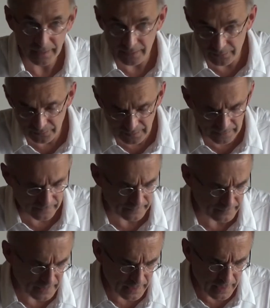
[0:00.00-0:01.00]
Instead,
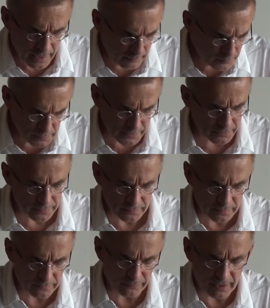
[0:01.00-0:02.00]
a
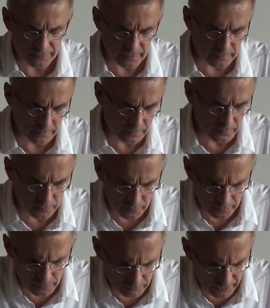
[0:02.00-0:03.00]
multitude of
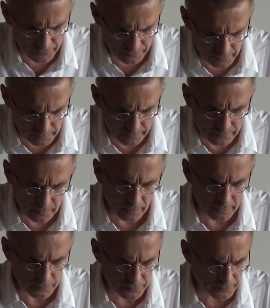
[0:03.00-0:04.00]
regional
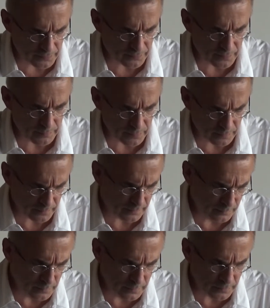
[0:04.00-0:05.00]
knowledge systems
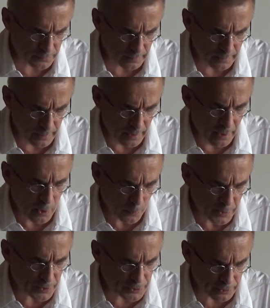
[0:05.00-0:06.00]
emerged,
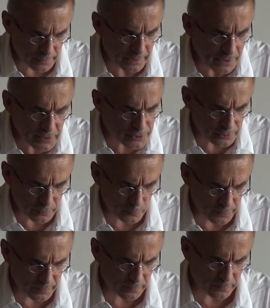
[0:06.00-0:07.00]
which each
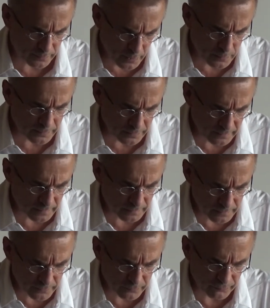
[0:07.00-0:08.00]
with its own
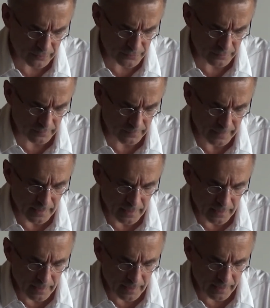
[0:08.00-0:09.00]
internal structure
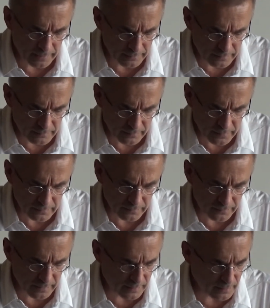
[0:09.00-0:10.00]
and
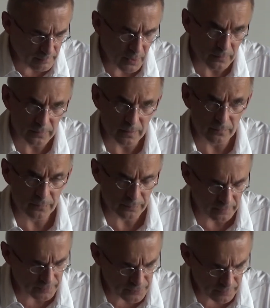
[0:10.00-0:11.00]
characteristic mode
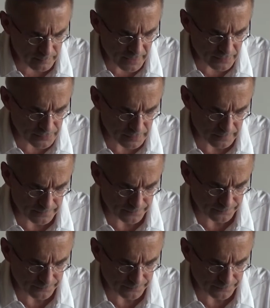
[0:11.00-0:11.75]
of legitimation.